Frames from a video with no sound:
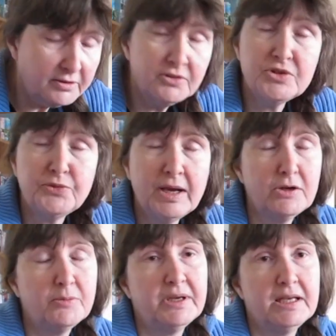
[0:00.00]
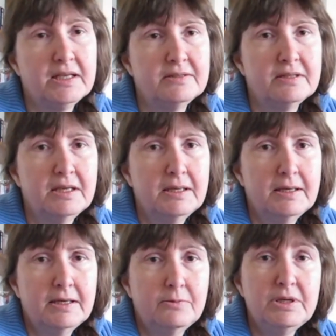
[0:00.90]
Dutch fan club, and
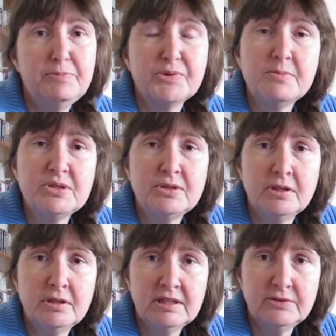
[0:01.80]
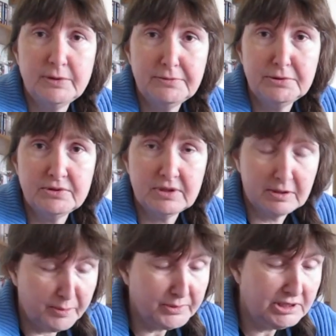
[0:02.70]
we promised her that we would
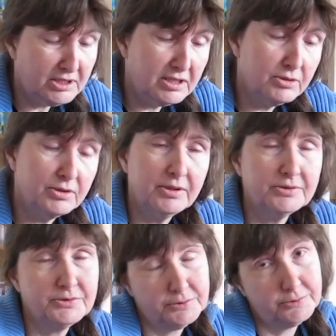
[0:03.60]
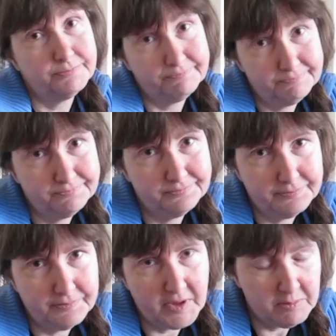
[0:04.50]
accompany her to
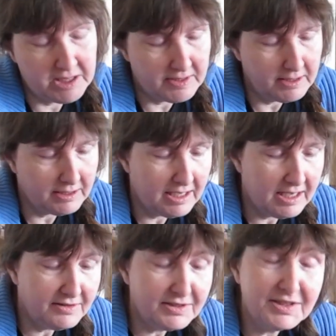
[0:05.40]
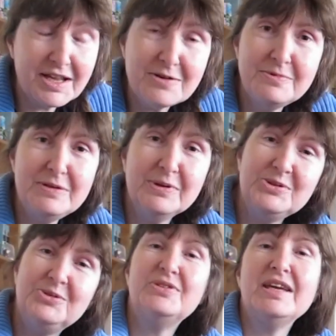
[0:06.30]
a meeting, and now we
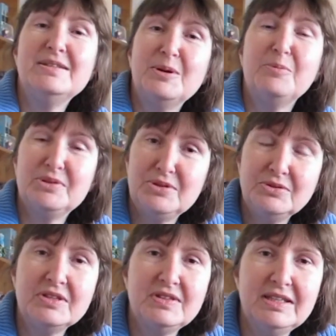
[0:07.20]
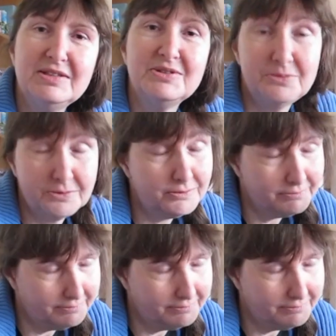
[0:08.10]
want to take the opportunity to